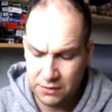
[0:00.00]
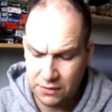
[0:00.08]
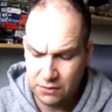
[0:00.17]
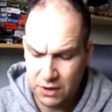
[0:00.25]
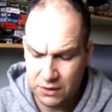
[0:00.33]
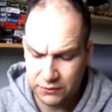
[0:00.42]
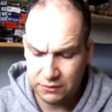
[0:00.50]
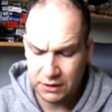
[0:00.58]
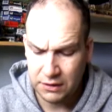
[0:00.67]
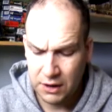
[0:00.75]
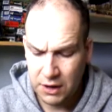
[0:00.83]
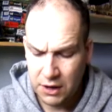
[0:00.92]
I thought I'll do
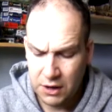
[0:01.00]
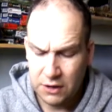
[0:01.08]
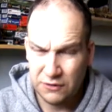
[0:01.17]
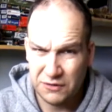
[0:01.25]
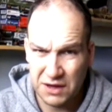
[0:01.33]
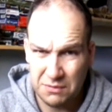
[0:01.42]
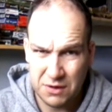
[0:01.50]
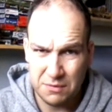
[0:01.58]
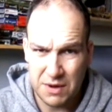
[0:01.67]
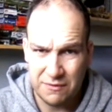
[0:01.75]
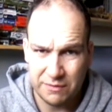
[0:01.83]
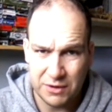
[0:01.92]
it, just keep
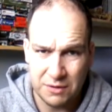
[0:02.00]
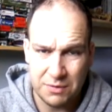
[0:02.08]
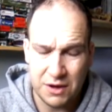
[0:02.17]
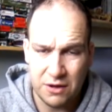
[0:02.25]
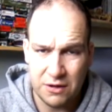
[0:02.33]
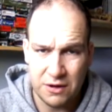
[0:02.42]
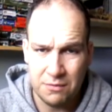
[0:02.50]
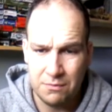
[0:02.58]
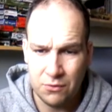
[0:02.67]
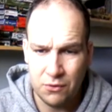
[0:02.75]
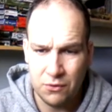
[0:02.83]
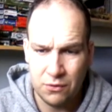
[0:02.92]
everybody a bit
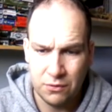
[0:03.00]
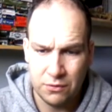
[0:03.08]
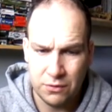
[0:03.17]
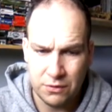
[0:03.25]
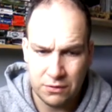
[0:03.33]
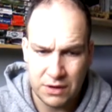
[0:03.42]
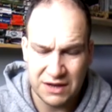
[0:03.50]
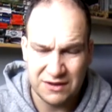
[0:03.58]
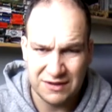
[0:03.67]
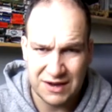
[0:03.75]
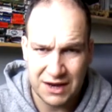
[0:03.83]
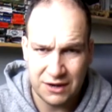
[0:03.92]
more
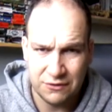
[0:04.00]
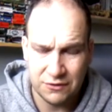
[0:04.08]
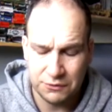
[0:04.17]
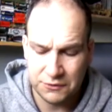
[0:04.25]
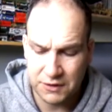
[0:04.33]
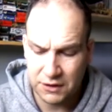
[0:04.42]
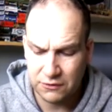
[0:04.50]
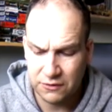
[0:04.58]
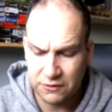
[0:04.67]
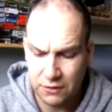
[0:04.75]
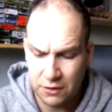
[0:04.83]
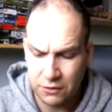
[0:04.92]
entertained, shall we say, because
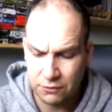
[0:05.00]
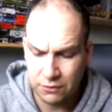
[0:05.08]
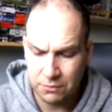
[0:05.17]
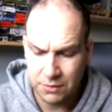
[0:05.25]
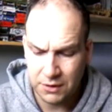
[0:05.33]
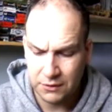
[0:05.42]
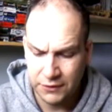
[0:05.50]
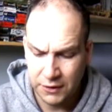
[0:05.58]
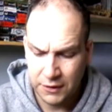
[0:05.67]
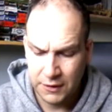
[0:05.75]
it's a long group build.